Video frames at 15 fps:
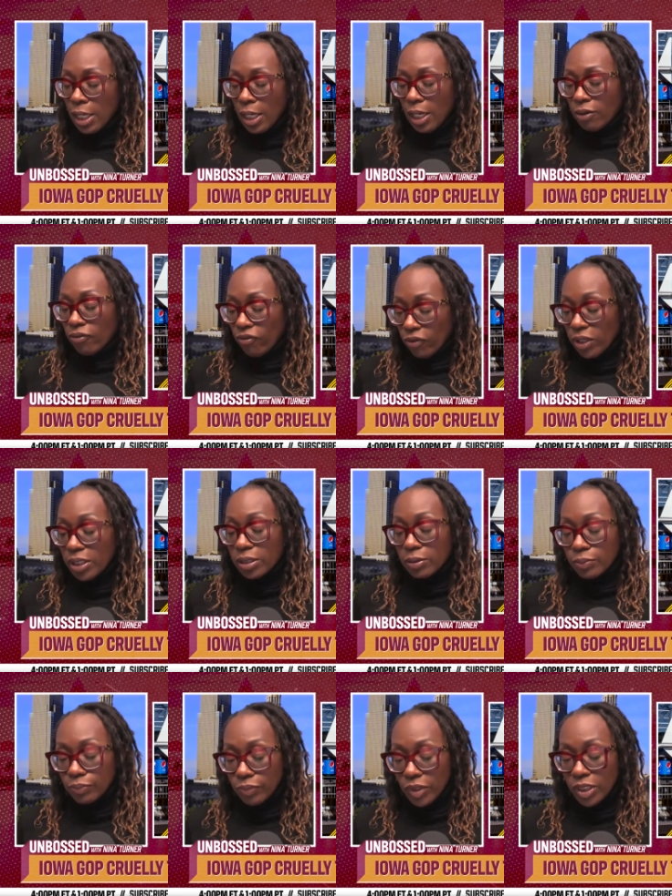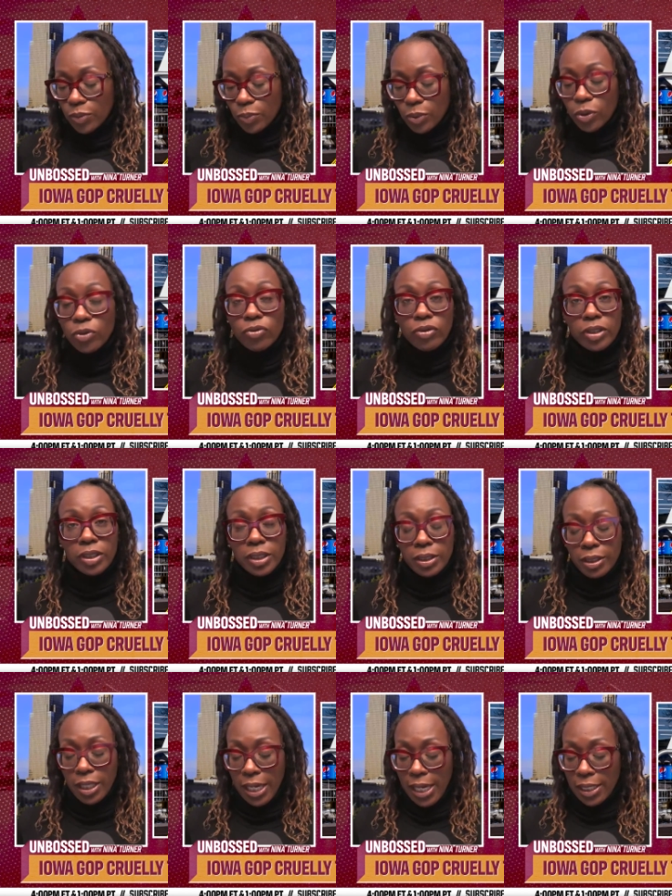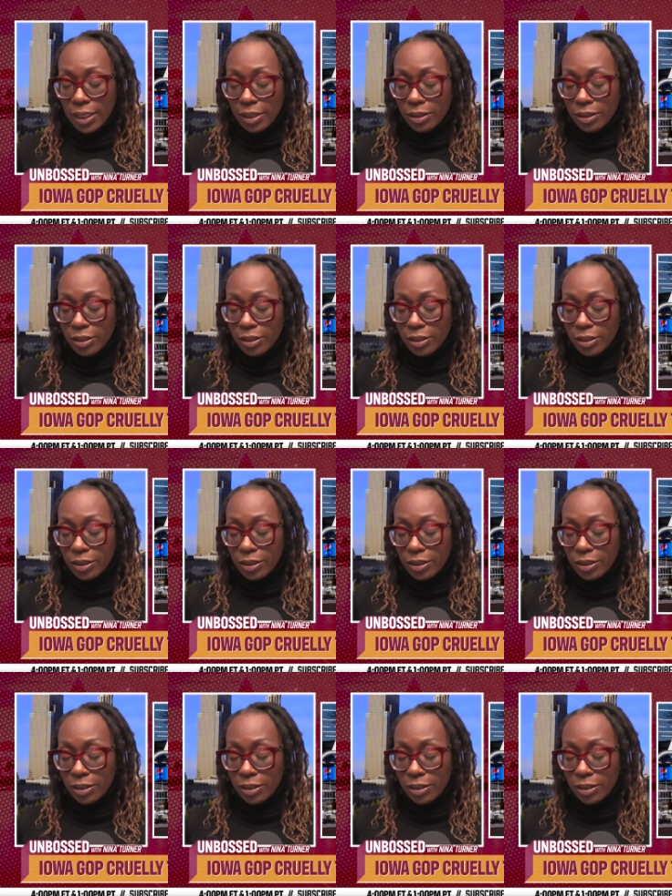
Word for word: and freedom is proven that